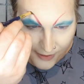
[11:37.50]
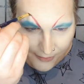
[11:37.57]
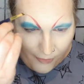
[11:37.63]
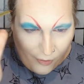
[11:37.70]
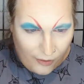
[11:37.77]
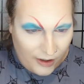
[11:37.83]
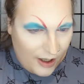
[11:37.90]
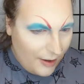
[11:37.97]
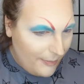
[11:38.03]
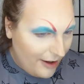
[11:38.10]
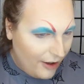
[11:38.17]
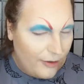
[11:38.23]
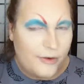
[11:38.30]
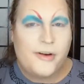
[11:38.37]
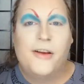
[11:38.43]
bit more
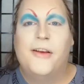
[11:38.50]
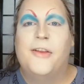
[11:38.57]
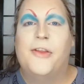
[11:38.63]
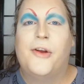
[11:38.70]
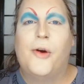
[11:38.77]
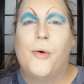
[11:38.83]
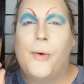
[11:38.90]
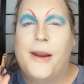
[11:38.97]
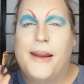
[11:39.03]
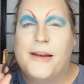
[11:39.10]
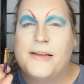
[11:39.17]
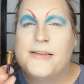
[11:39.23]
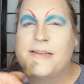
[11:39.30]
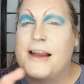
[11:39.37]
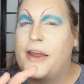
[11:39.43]
about the
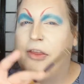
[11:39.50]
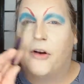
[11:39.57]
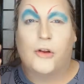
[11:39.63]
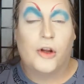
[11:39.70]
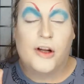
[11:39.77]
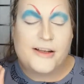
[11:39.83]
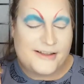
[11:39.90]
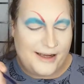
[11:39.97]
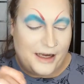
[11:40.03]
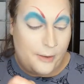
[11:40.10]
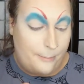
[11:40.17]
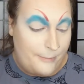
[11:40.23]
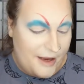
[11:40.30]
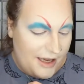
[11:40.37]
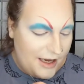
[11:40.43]
queens and their looks in
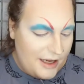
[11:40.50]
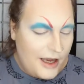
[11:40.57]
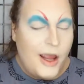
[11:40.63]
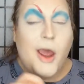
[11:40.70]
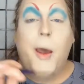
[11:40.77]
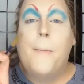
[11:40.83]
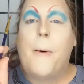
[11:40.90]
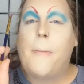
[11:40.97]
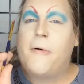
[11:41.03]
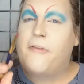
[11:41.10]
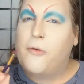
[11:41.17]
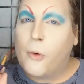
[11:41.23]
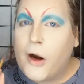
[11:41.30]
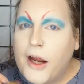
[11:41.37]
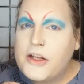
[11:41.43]
a minute. But
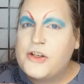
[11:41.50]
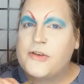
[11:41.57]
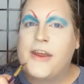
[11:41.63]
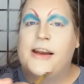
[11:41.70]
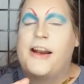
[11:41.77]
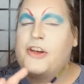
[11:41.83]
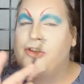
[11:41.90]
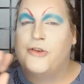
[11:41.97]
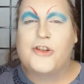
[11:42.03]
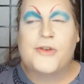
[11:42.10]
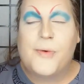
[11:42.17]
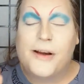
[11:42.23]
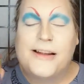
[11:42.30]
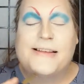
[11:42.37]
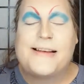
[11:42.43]
before I do that, I do
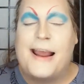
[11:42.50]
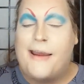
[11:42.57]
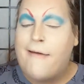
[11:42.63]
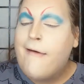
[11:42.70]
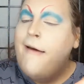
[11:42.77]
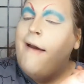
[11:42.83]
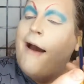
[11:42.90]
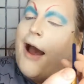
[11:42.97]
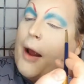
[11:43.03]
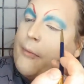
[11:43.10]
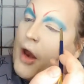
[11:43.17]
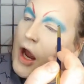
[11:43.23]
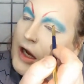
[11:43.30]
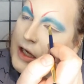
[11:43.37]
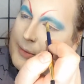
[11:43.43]
just want to say,
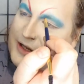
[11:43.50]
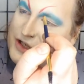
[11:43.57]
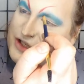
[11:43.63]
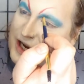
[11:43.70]
I'm not going to be